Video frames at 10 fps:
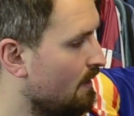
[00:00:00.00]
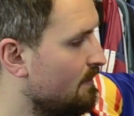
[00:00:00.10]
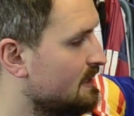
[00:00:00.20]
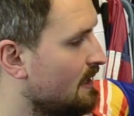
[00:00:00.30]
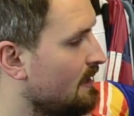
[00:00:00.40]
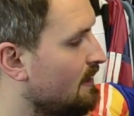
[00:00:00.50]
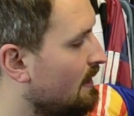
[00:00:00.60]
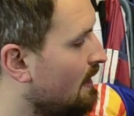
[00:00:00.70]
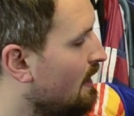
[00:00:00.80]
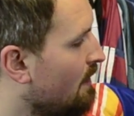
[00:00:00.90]
we see
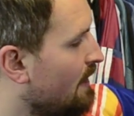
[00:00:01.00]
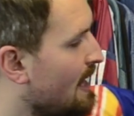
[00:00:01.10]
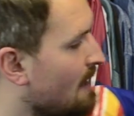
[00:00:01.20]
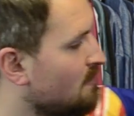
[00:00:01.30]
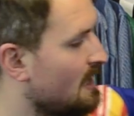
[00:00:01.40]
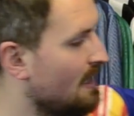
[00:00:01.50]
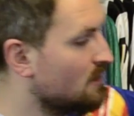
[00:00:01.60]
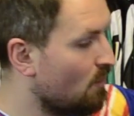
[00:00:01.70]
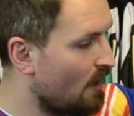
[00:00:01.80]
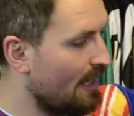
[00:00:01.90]
the name set. It's
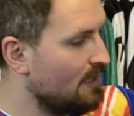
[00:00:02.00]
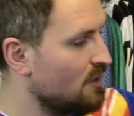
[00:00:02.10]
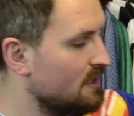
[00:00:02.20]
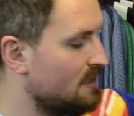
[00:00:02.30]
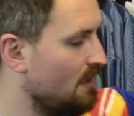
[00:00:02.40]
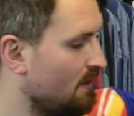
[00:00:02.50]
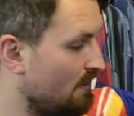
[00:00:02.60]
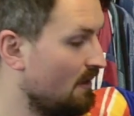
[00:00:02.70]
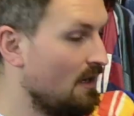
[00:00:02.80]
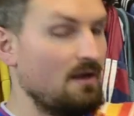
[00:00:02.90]
quite interesting,
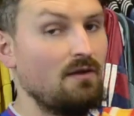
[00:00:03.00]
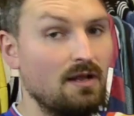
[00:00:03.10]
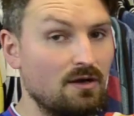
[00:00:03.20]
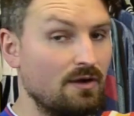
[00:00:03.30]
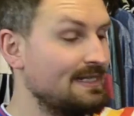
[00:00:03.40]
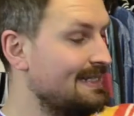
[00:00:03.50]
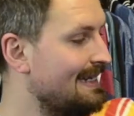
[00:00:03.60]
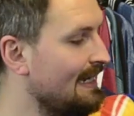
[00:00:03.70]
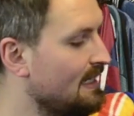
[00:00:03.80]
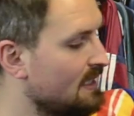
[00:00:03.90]
really going into
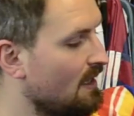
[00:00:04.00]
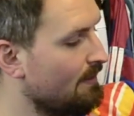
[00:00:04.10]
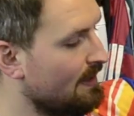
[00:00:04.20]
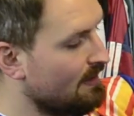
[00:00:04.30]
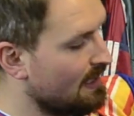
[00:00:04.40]
detail. I mean,